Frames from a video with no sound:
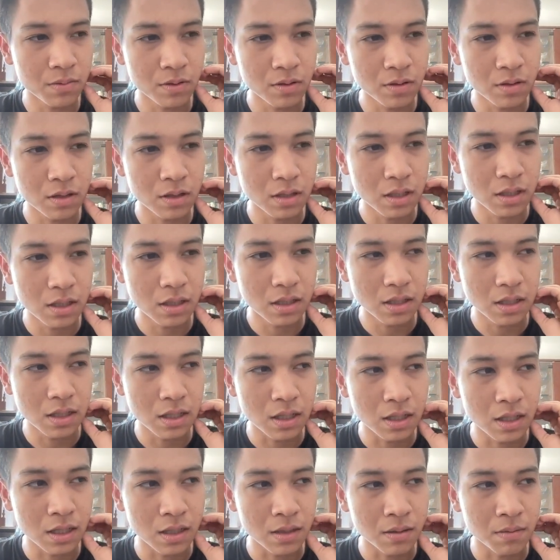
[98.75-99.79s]
example,
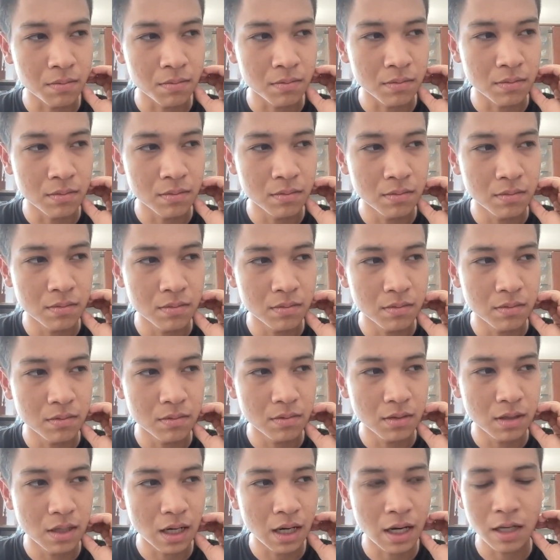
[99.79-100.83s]
um,
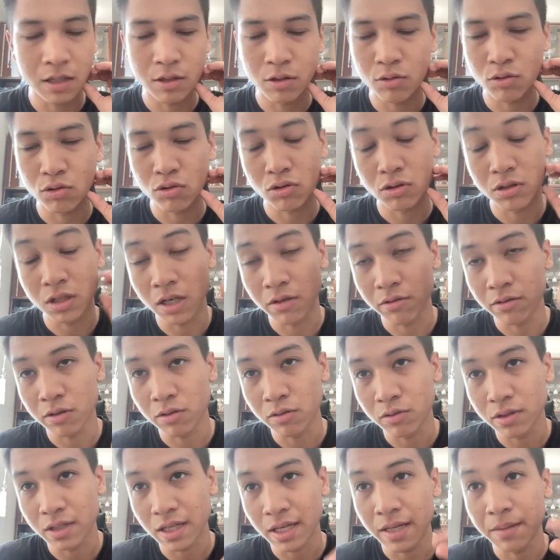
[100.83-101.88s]
I used to
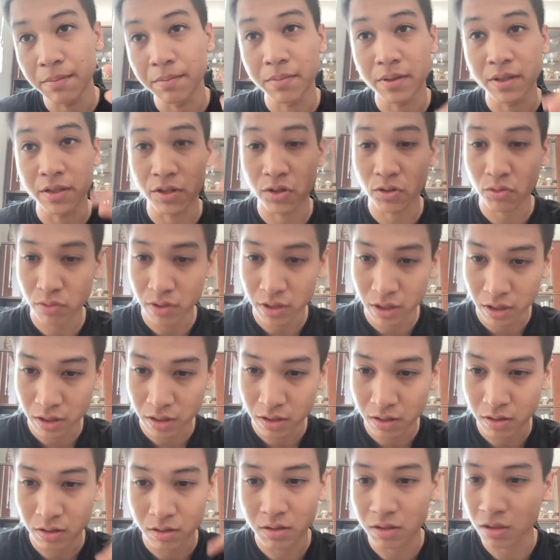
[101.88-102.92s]
download MP3,
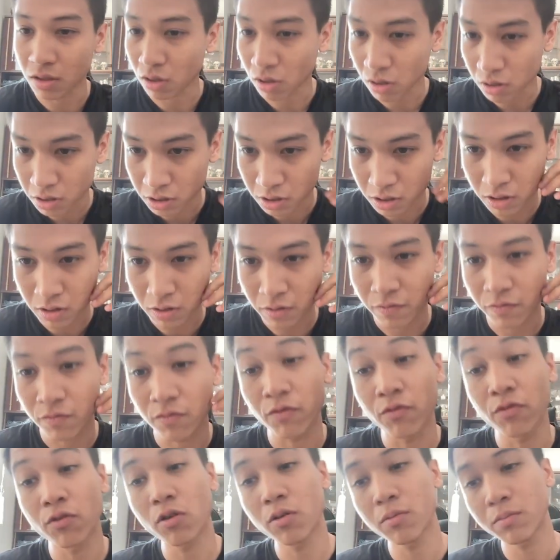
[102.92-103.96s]
the audio
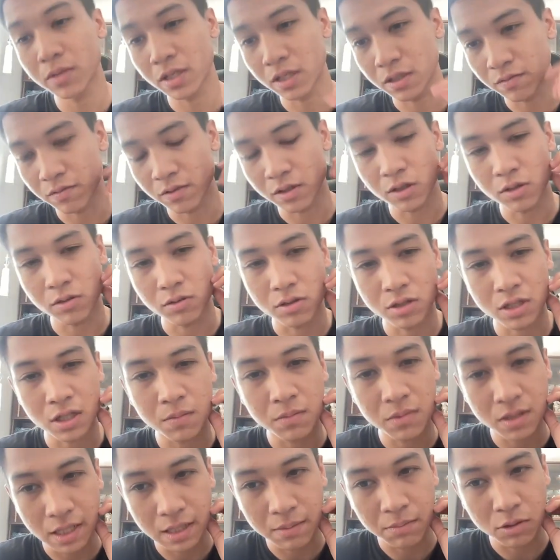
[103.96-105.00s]
from that video
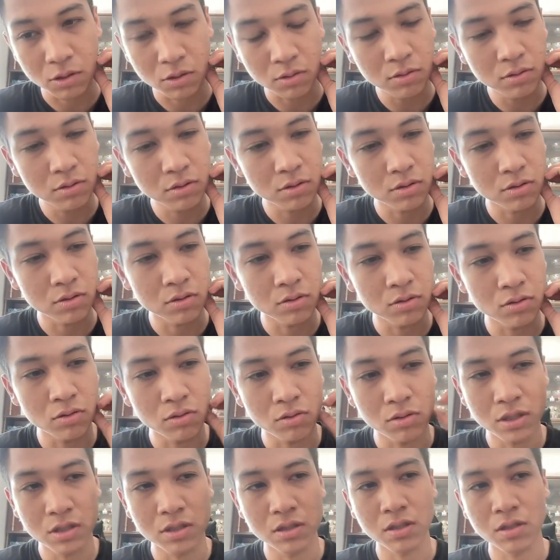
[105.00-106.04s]
sometimes also to
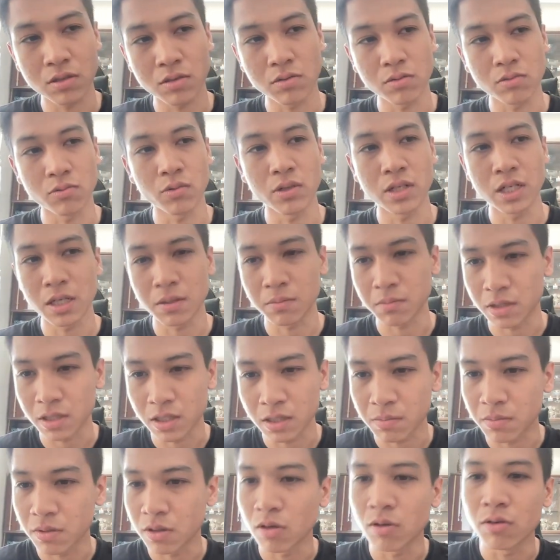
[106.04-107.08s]
listen when I'm gonna
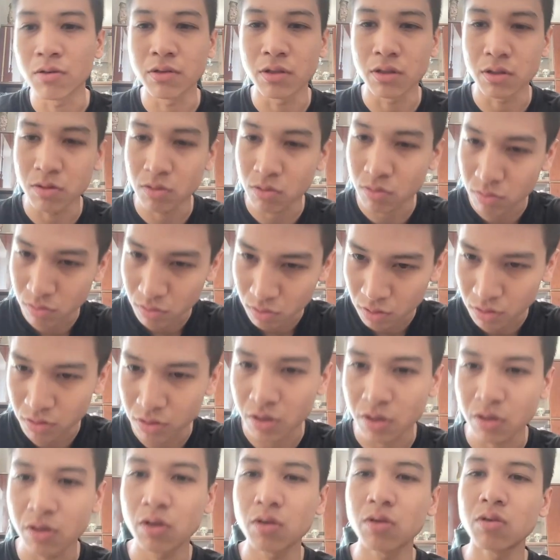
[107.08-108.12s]
be on the
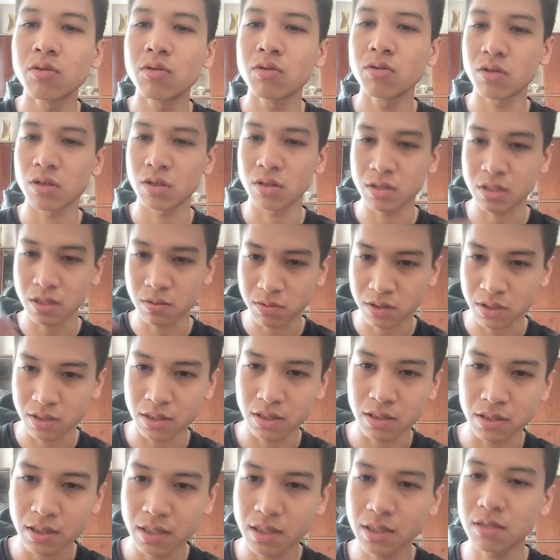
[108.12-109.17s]
road and something
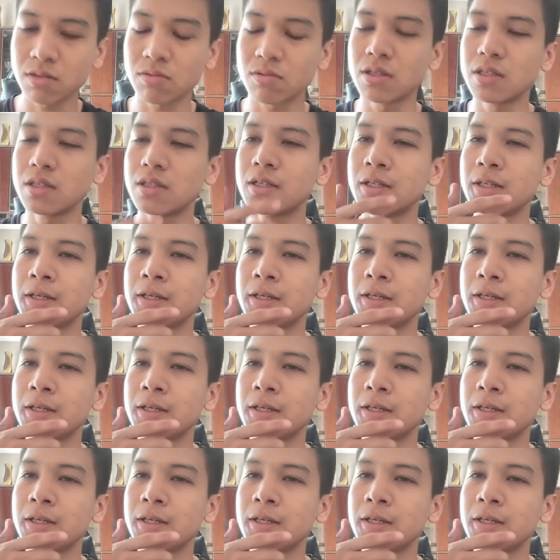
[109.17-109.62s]
like that, right?